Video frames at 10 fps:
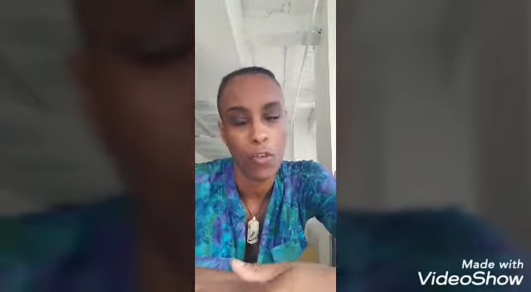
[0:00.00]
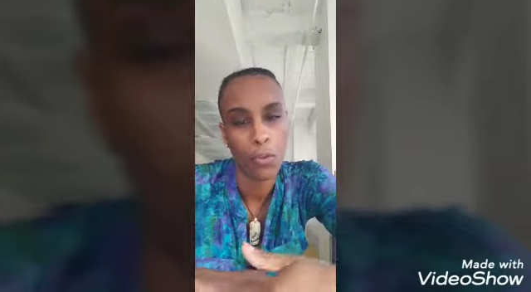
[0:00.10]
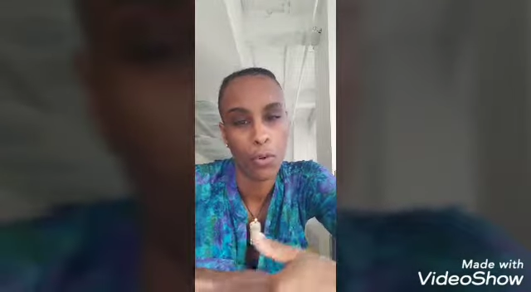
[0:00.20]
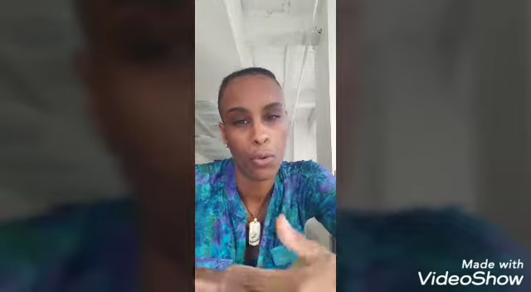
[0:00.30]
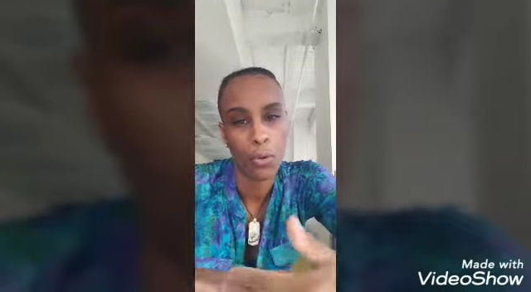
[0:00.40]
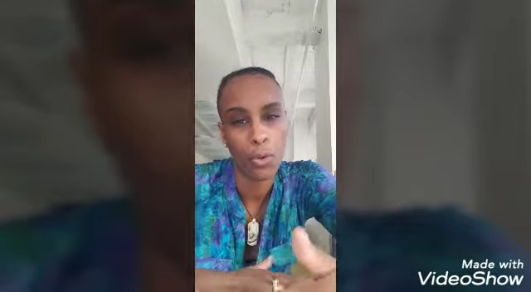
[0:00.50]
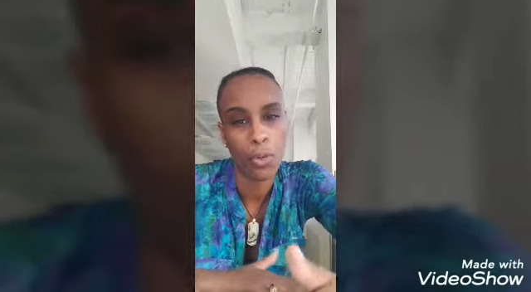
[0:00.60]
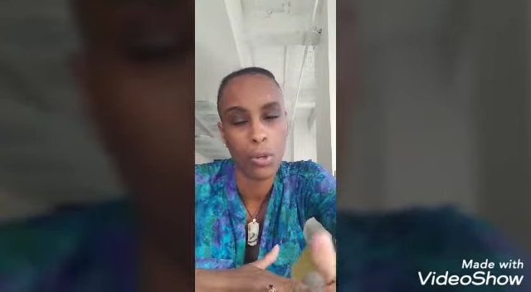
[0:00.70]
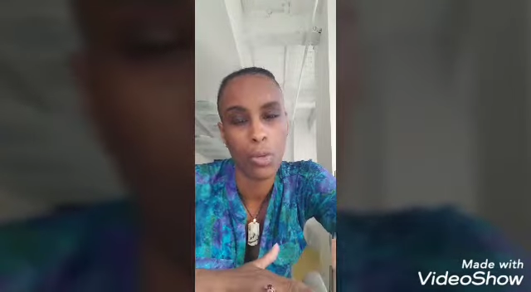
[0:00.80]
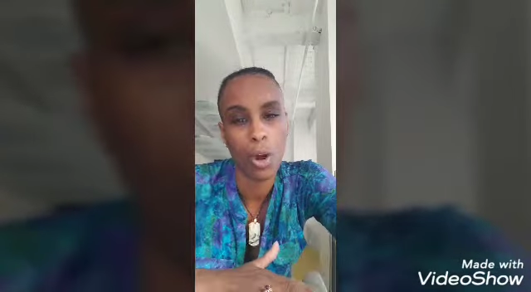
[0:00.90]
for who
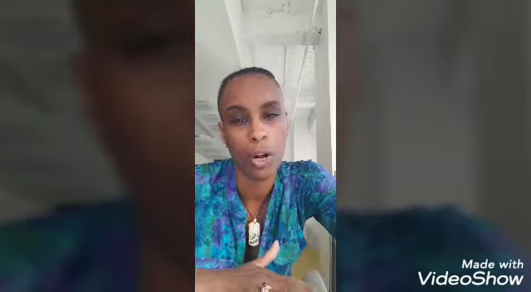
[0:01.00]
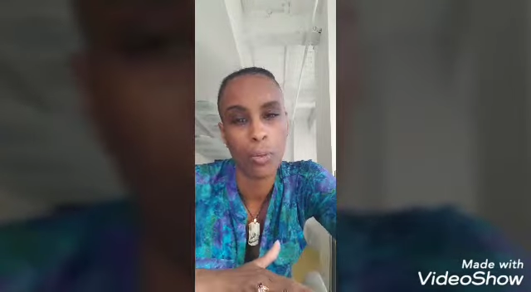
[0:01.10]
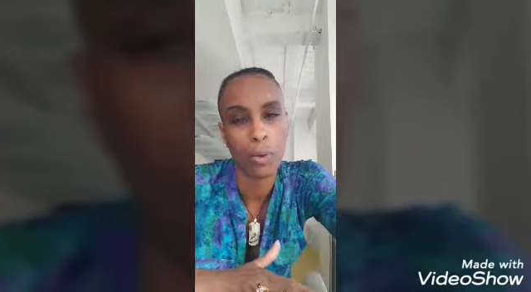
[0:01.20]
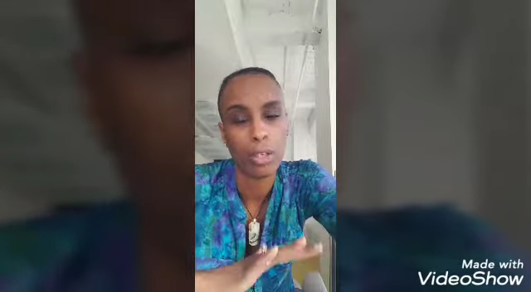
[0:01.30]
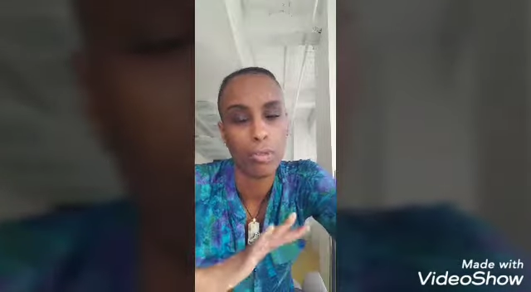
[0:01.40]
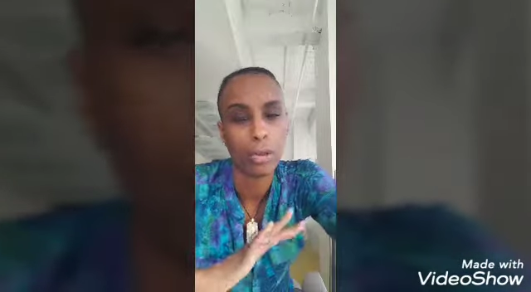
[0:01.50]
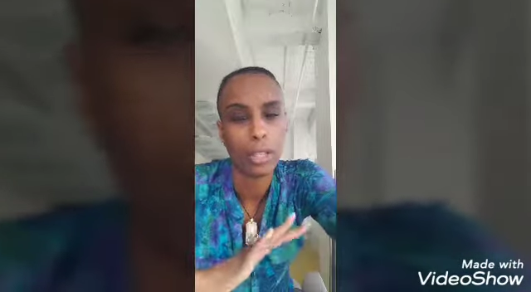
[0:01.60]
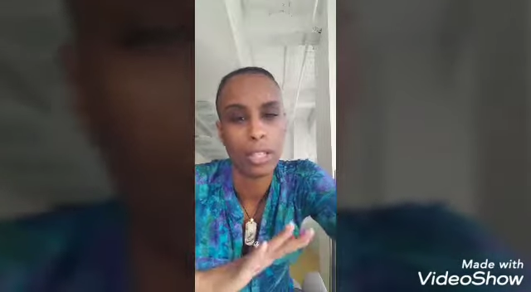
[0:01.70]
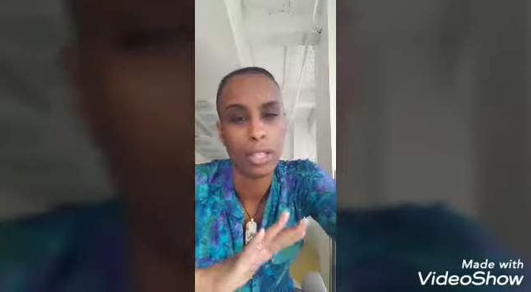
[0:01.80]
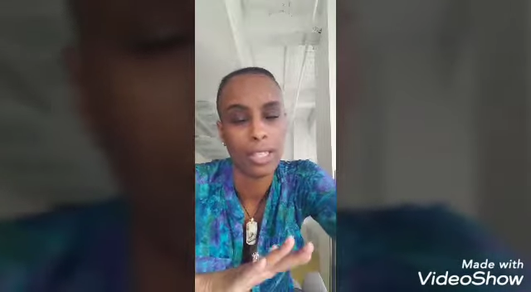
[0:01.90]
you are and what you bring
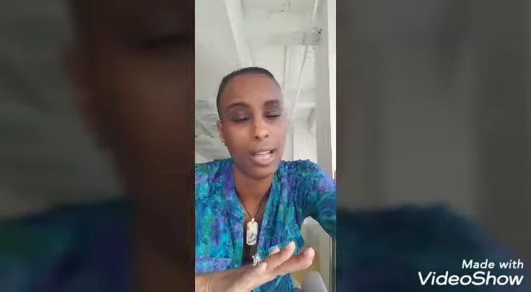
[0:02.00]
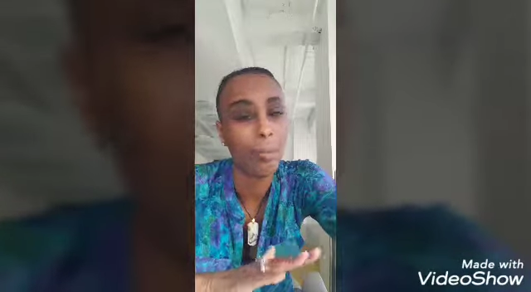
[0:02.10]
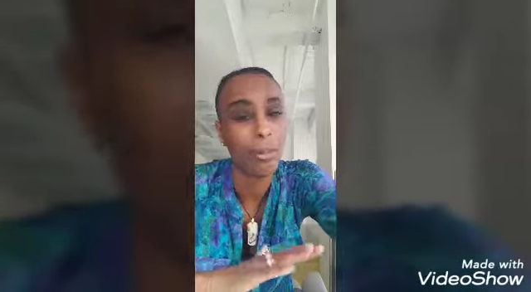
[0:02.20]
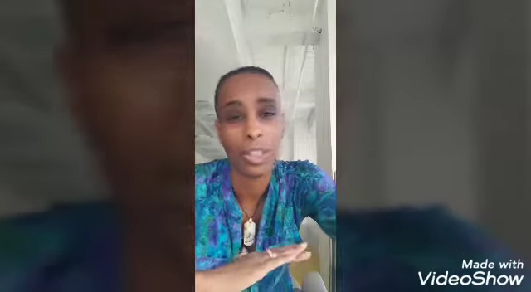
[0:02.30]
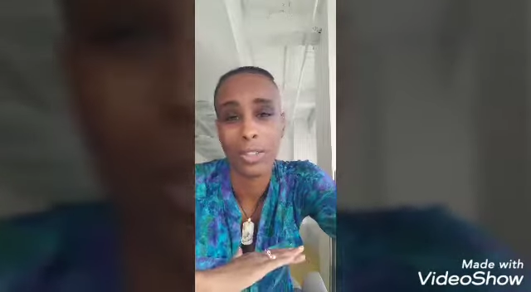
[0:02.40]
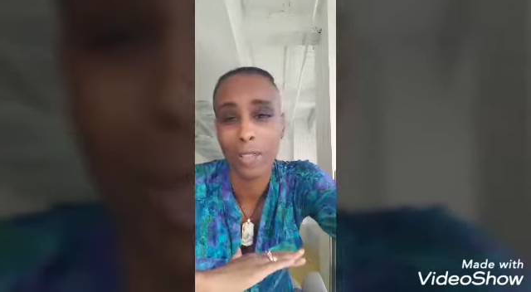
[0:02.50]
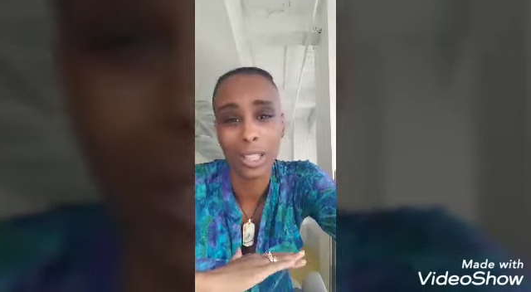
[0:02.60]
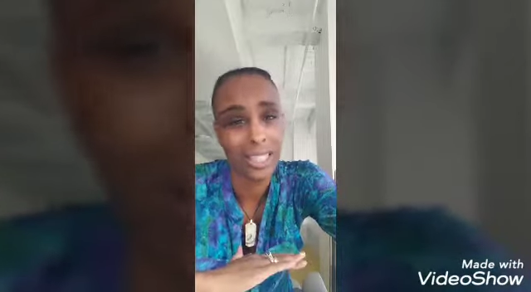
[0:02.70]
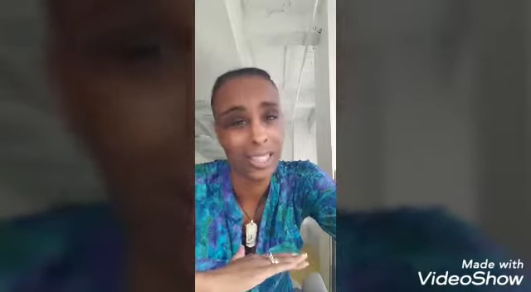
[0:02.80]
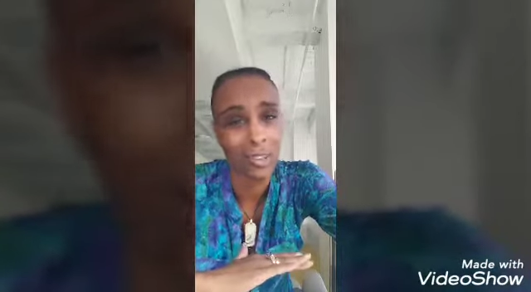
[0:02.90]
to the table, you
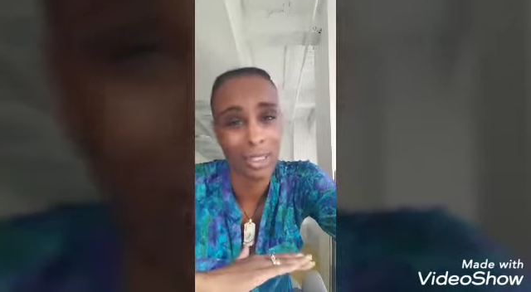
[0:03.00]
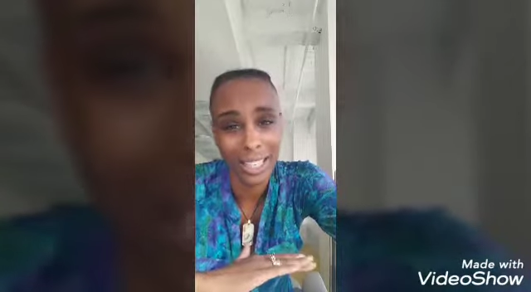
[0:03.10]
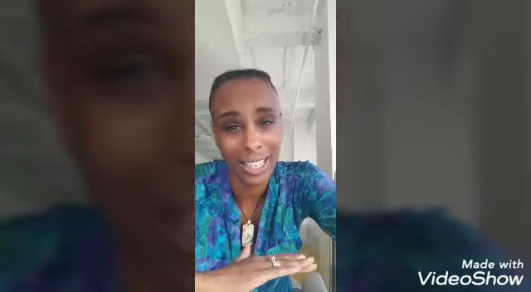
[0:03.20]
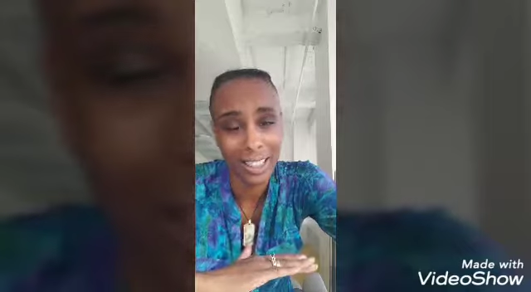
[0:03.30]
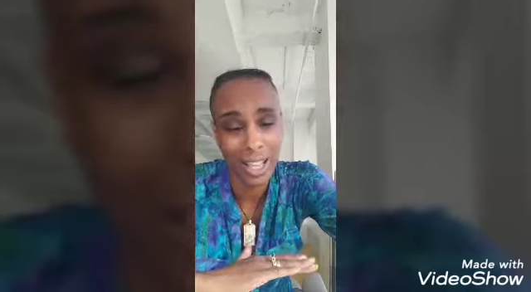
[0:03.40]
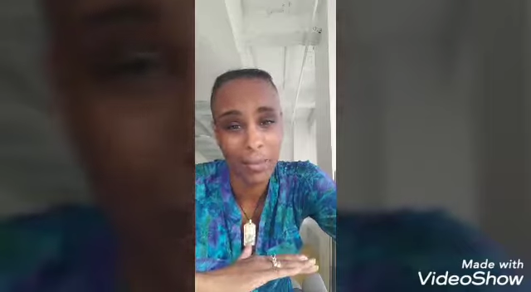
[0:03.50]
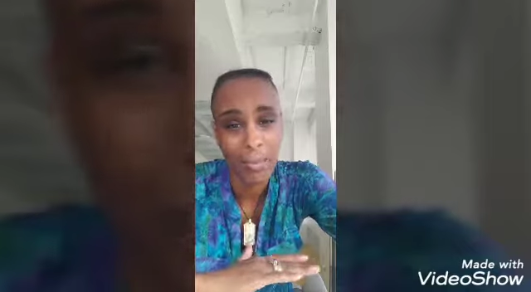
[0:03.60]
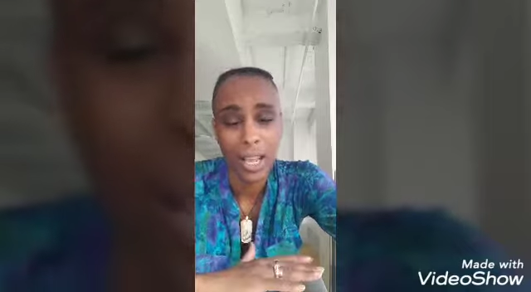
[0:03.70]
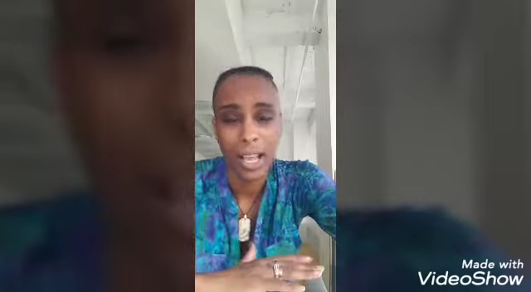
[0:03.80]
really don't need them,